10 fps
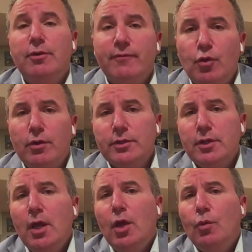Of
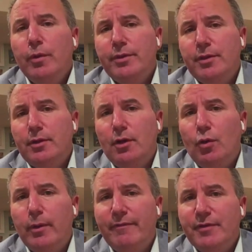course, with the
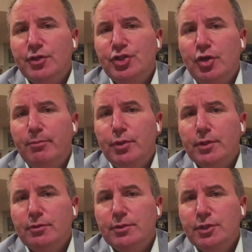horrific
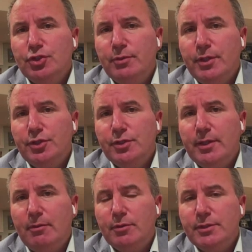geopolitical situation that we're